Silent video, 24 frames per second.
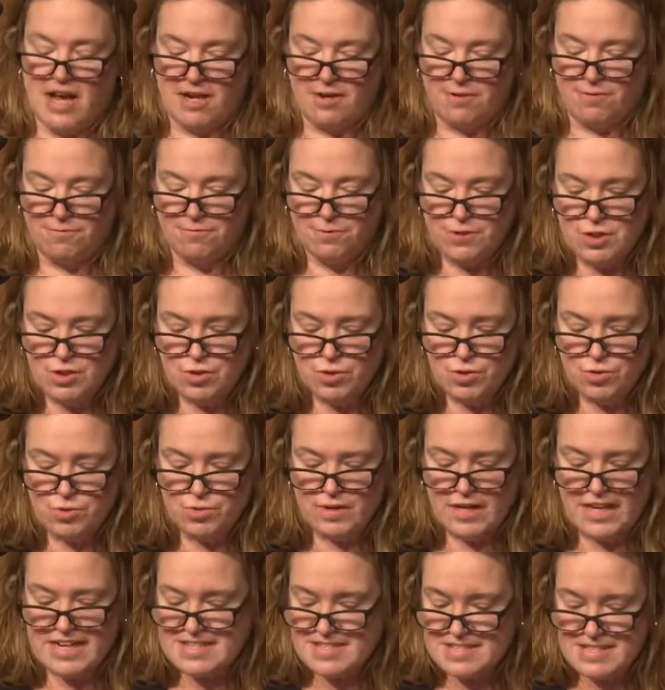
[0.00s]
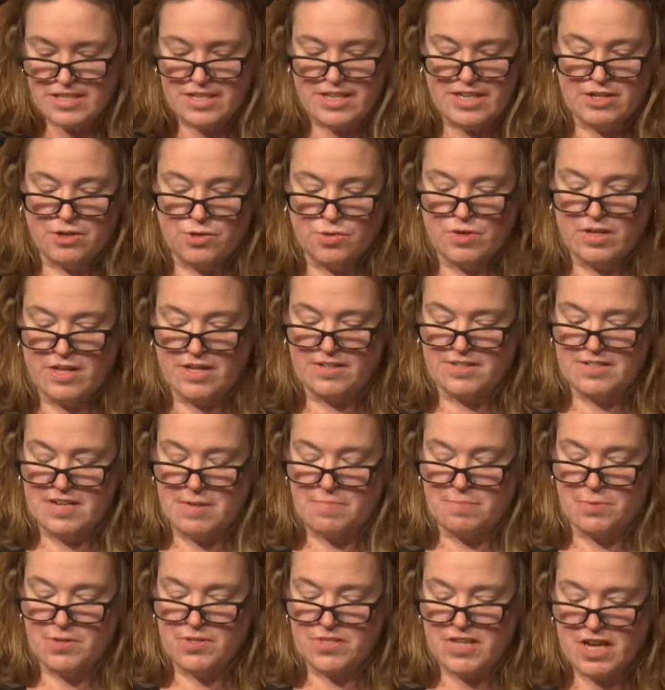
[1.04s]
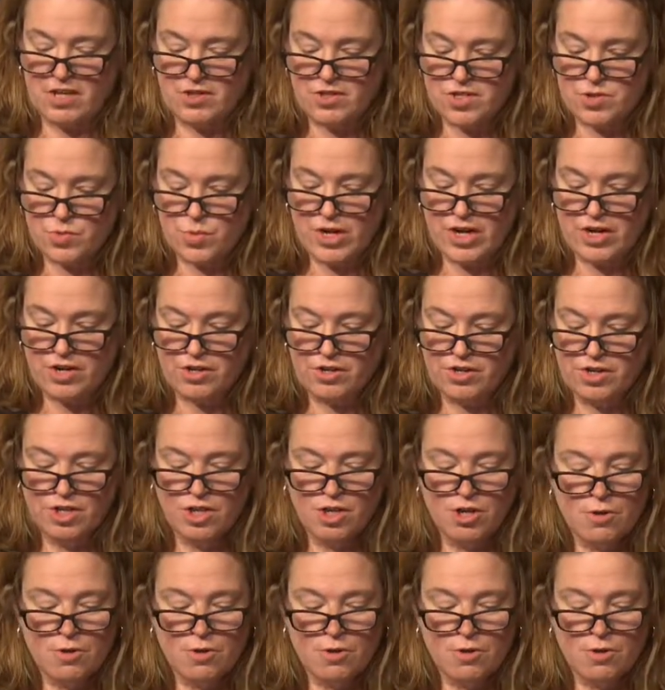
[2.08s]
and a few isolated examples elsewhere